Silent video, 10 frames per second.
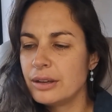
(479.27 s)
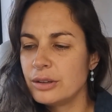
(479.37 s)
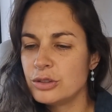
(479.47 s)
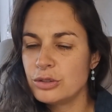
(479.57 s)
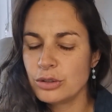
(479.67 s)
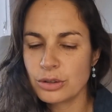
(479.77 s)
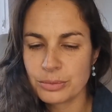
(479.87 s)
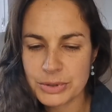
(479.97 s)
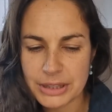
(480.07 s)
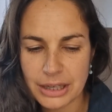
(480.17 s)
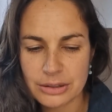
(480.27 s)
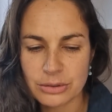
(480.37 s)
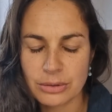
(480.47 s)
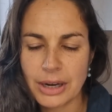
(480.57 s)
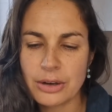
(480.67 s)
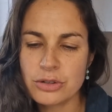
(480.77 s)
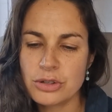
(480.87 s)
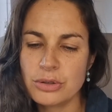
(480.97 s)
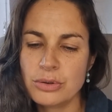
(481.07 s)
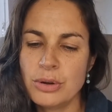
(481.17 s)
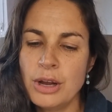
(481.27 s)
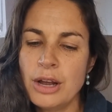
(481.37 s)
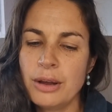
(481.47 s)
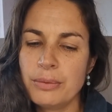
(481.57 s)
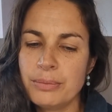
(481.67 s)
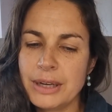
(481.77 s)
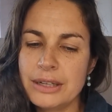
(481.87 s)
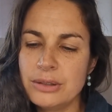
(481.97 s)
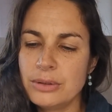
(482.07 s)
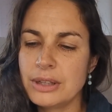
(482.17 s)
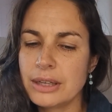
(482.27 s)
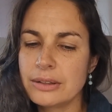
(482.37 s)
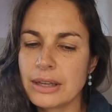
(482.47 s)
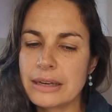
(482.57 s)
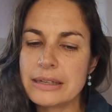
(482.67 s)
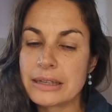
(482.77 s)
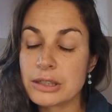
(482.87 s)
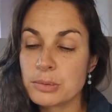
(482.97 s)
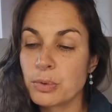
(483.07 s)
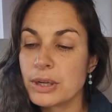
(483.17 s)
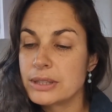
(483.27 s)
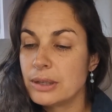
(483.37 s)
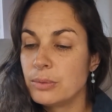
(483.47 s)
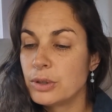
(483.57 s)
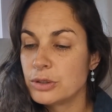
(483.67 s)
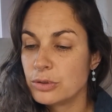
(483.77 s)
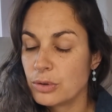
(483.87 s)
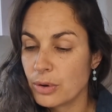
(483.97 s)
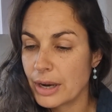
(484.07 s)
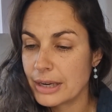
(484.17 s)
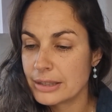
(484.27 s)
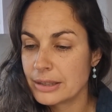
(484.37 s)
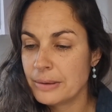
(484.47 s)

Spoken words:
circumstance around you made you think that expressing wasn't great.